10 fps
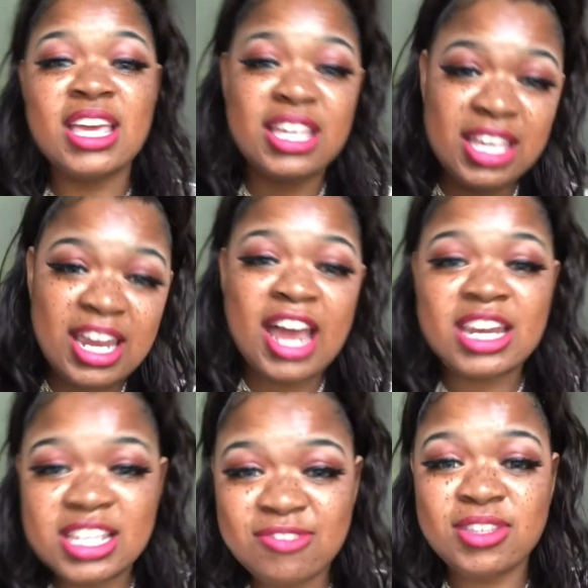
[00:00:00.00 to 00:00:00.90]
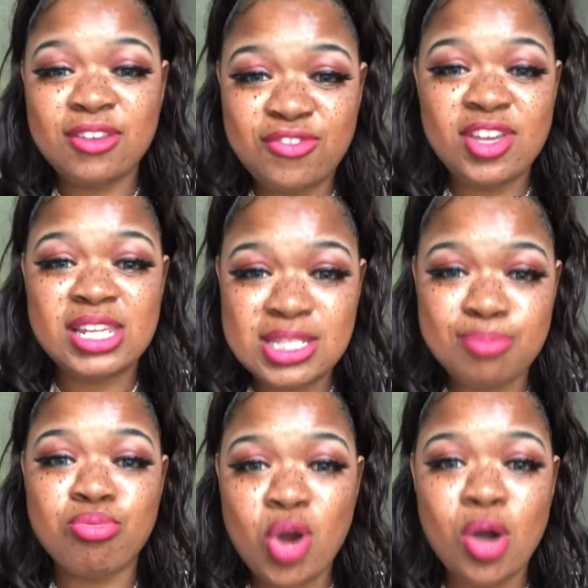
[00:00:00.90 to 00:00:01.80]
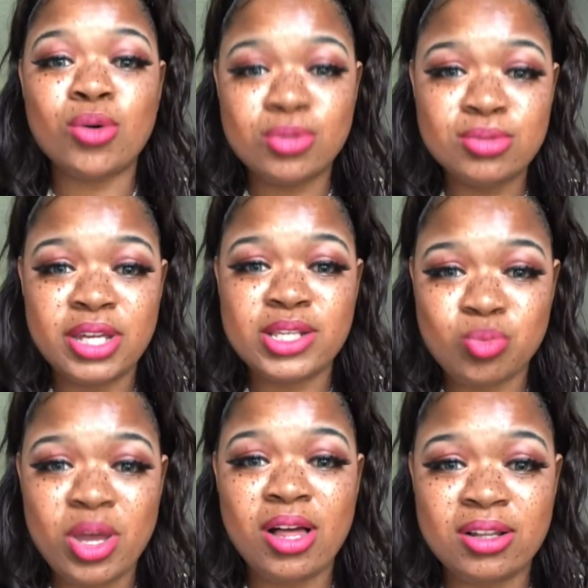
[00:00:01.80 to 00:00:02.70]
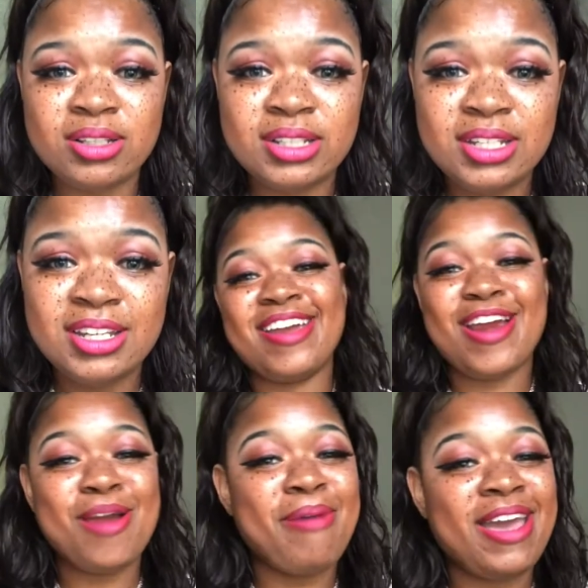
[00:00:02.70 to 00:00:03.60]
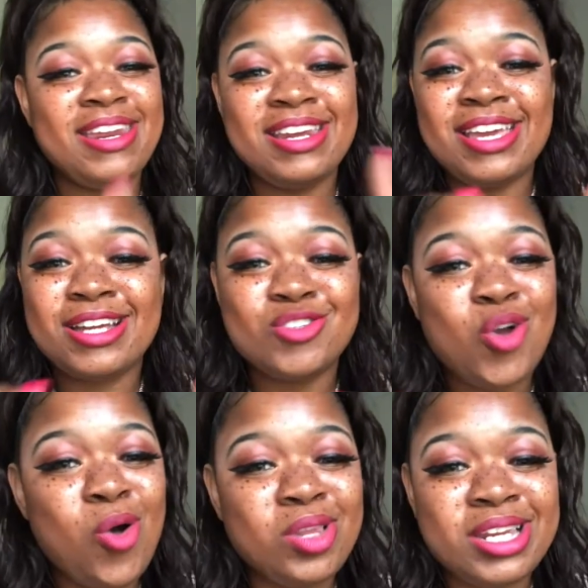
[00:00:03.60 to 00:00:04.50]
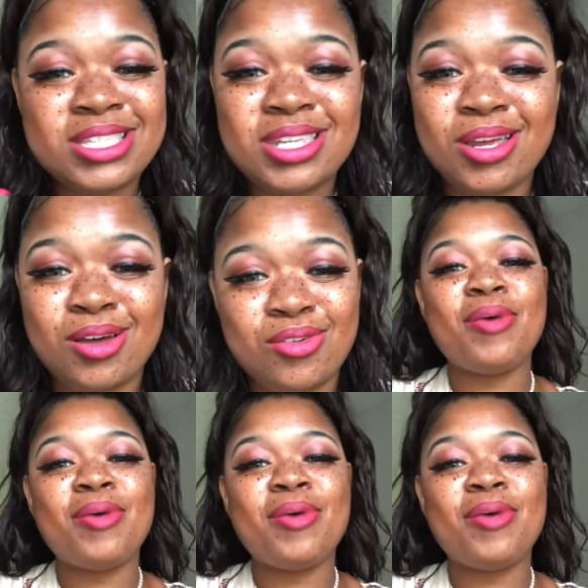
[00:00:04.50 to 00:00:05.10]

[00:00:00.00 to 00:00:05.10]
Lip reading: Get out of your feelings, bro, as well. Everybody need to get control of this stuff.